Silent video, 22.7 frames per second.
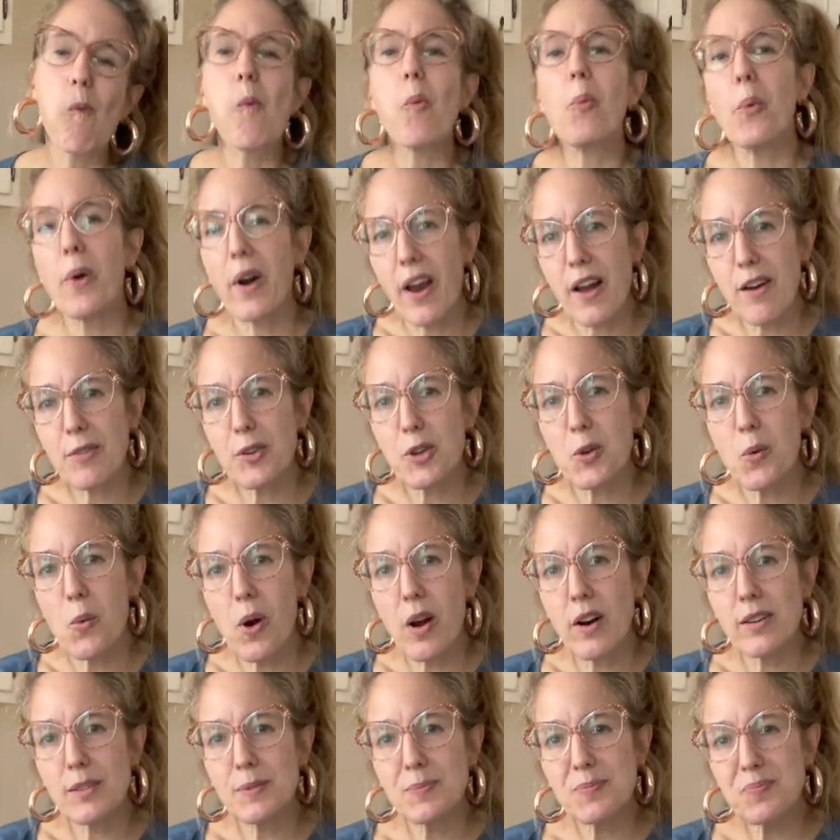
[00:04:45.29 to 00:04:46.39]
wherever you
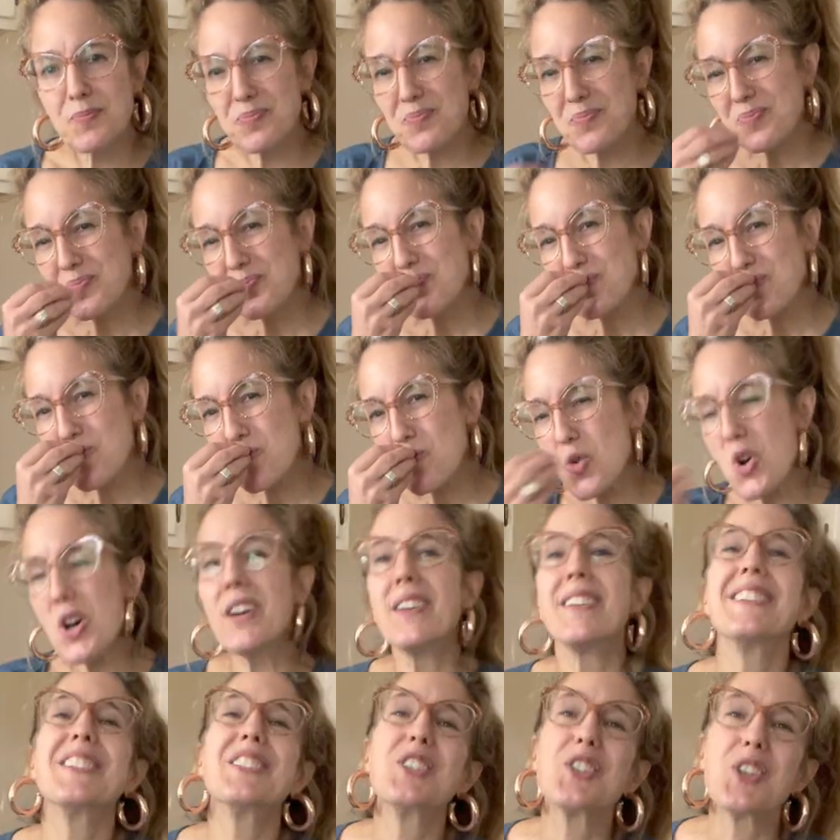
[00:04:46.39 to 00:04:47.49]
are.
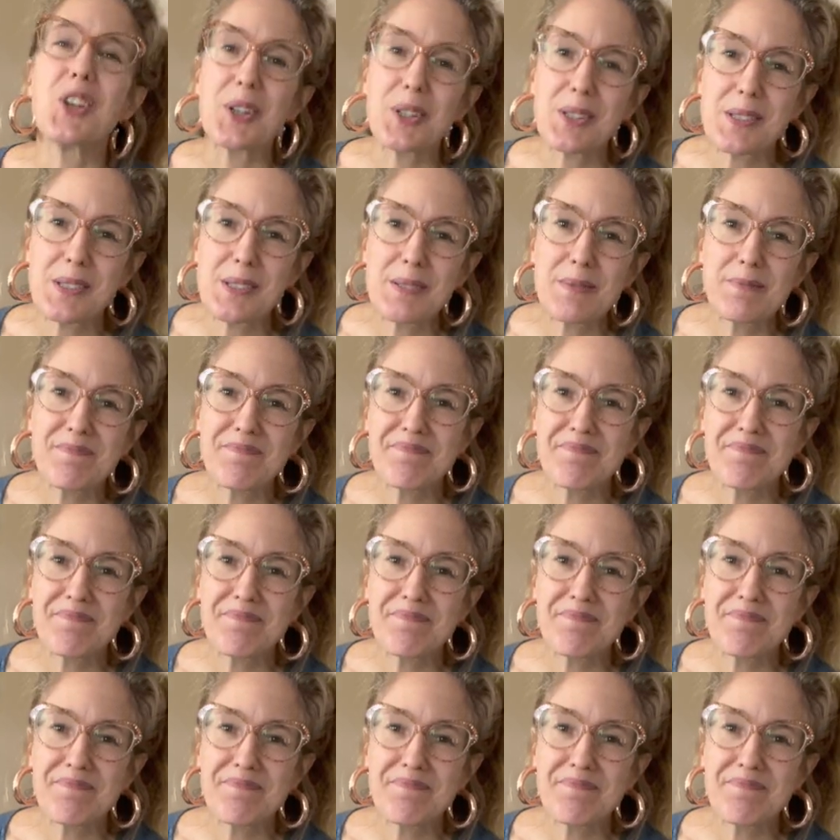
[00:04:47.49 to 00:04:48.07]
Cheers.